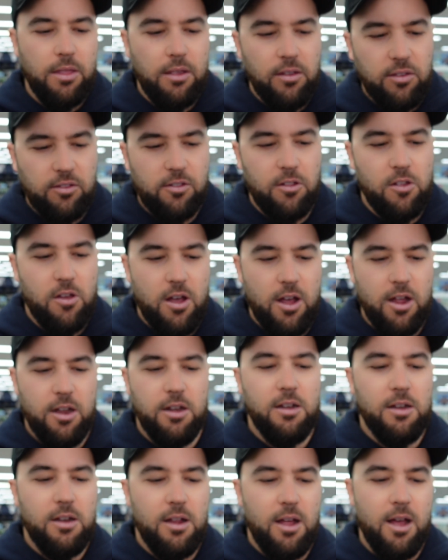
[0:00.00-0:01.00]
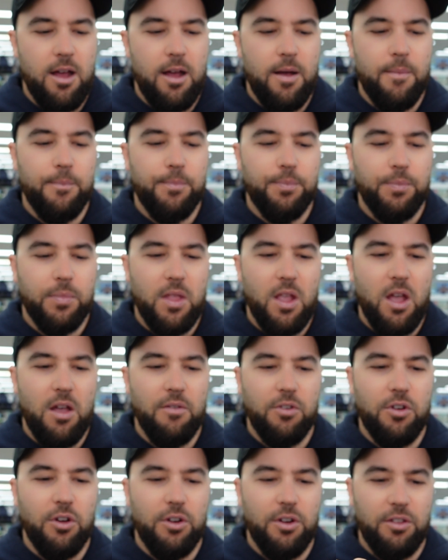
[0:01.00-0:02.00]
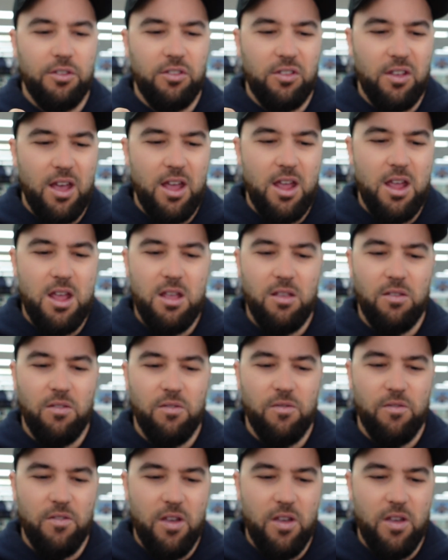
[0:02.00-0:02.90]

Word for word: This line, I've got to say, is